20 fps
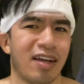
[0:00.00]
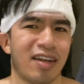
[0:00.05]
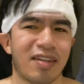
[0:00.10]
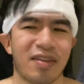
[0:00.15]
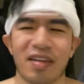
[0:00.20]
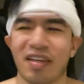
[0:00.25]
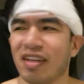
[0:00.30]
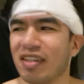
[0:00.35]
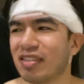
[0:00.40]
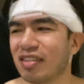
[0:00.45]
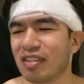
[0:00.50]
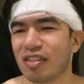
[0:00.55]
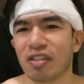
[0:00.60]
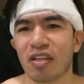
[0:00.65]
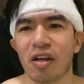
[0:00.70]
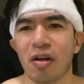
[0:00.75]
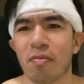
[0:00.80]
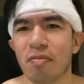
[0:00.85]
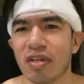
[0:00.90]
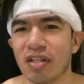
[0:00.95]
because it's
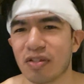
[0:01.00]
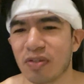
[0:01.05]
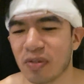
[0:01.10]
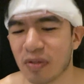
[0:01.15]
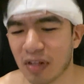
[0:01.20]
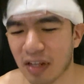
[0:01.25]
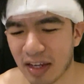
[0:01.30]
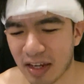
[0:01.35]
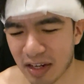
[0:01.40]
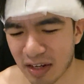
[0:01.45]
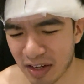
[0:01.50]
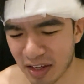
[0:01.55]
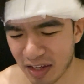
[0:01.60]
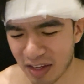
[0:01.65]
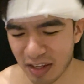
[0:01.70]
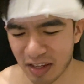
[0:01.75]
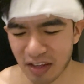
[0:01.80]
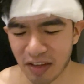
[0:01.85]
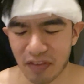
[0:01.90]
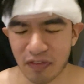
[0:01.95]
gonna be too late
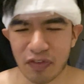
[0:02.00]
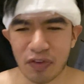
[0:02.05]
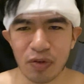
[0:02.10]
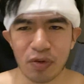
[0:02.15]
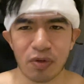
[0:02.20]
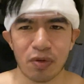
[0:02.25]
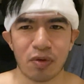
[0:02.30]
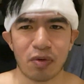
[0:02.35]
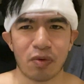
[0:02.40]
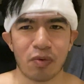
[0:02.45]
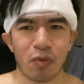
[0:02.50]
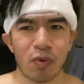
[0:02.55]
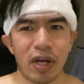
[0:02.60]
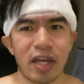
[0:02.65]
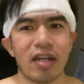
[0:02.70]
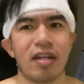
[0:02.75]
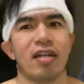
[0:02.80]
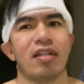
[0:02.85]
if you wait